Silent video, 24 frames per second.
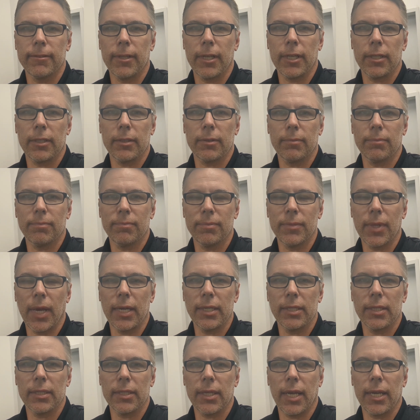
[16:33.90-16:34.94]
as
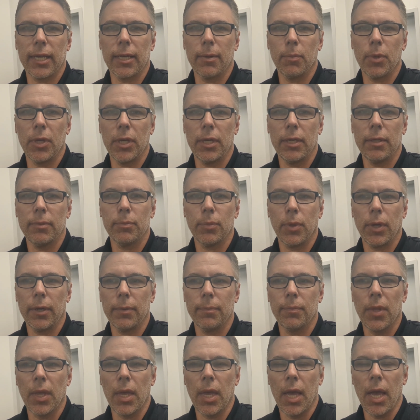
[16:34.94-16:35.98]
nice as I can be,
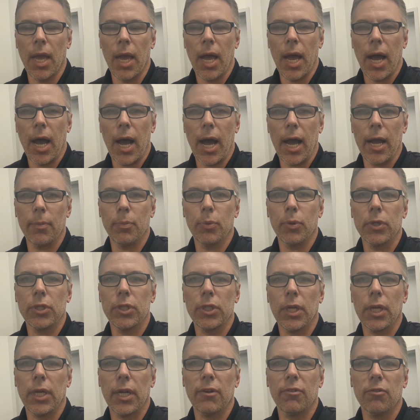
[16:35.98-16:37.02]
but I
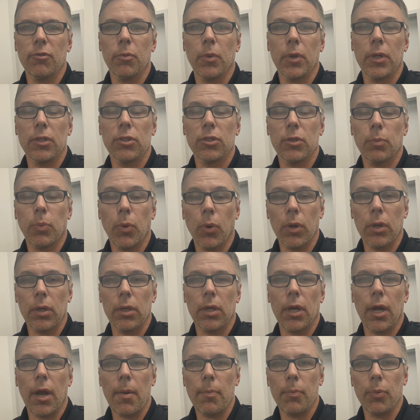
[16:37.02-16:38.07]
appreciate everybody's support.
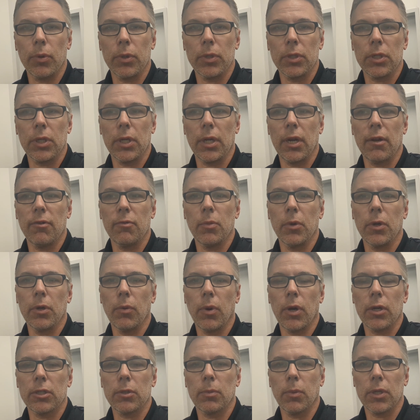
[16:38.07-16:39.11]
I appreciate everybody
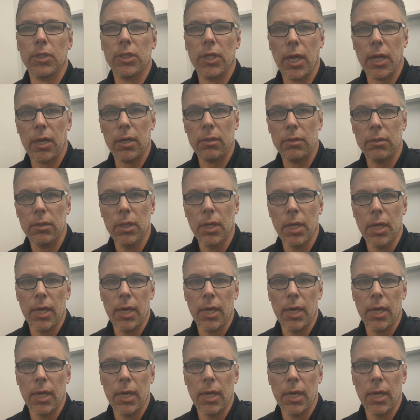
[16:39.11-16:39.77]
watching my channel.